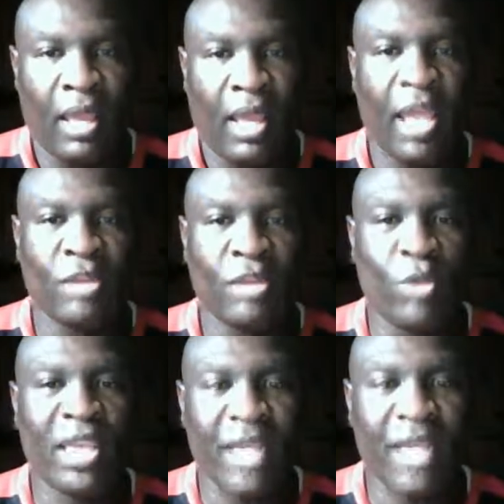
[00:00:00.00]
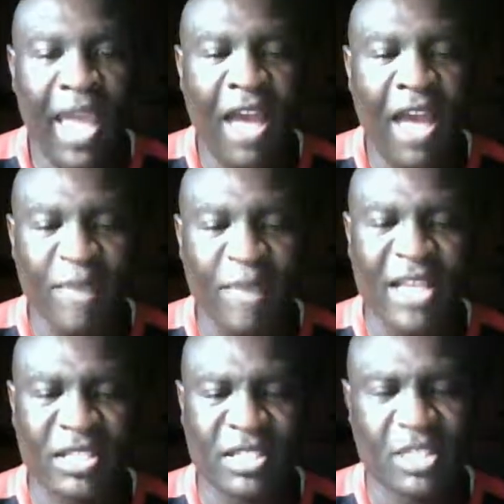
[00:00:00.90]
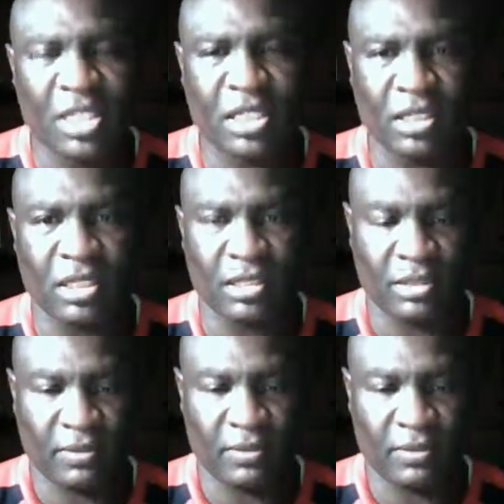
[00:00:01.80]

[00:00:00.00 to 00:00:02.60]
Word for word: And we can have master teachers.